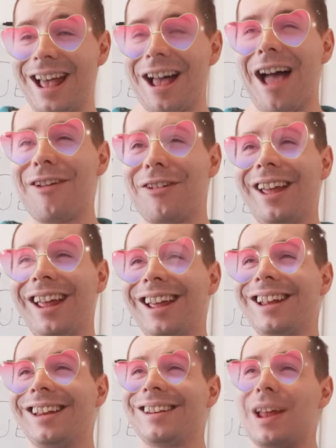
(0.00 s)
I think
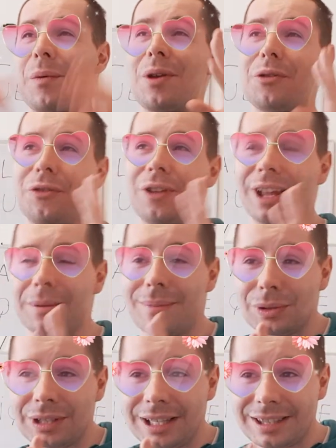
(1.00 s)
it's like when you think
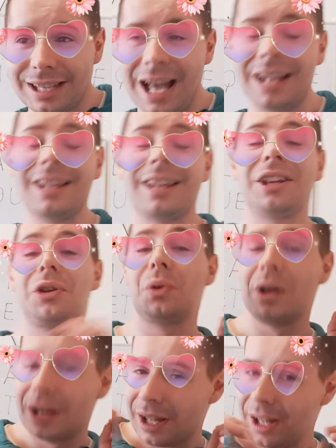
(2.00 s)
about Italian, you
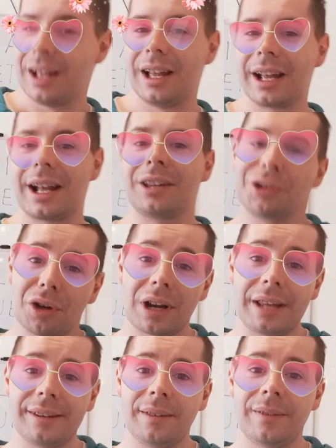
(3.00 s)

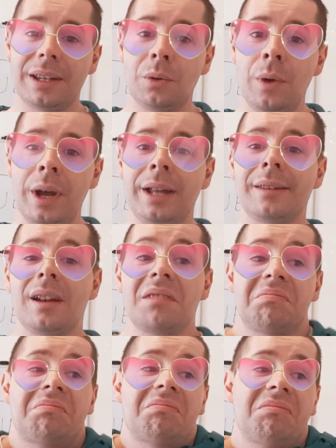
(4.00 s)
categorize in that way, it's like,
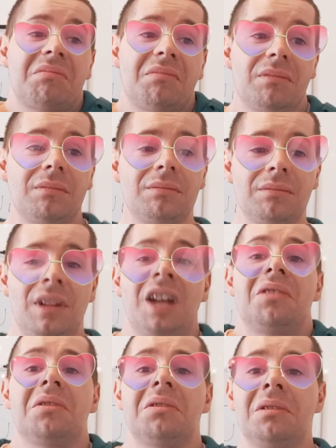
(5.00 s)
I
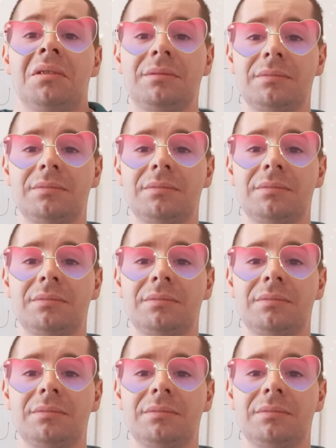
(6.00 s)
don't know.